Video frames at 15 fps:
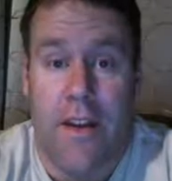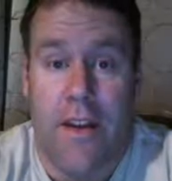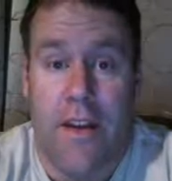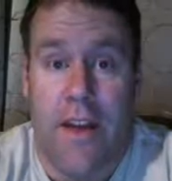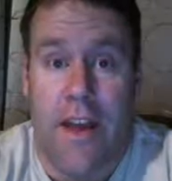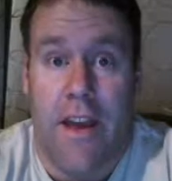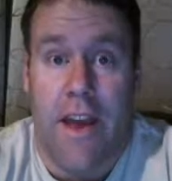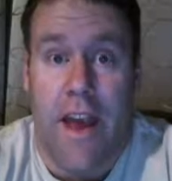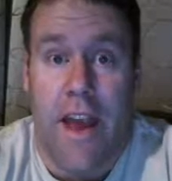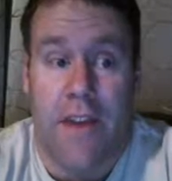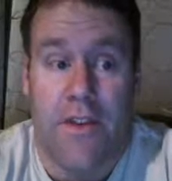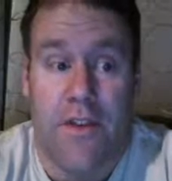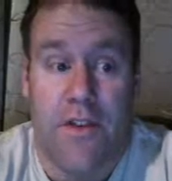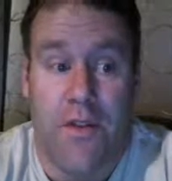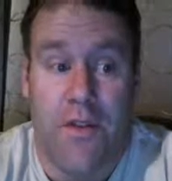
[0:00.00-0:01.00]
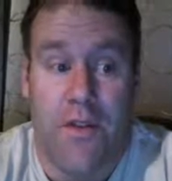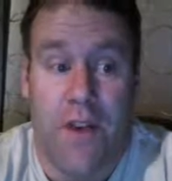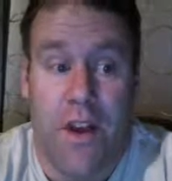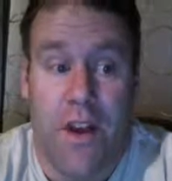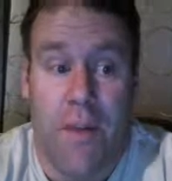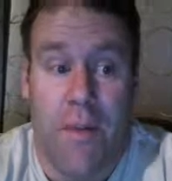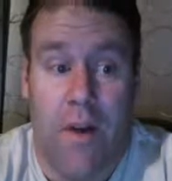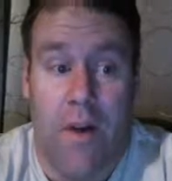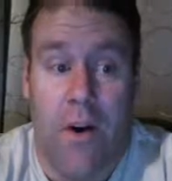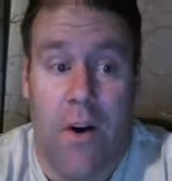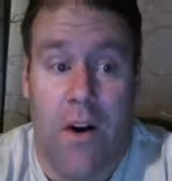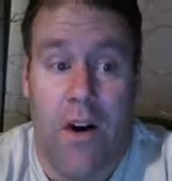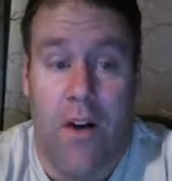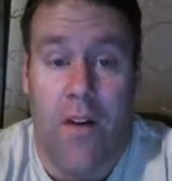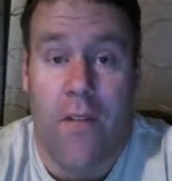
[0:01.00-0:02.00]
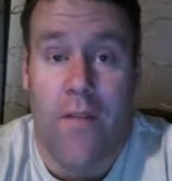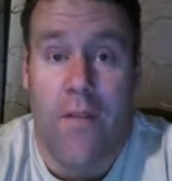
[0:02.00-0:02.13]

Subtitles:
and I add you, look at my wall.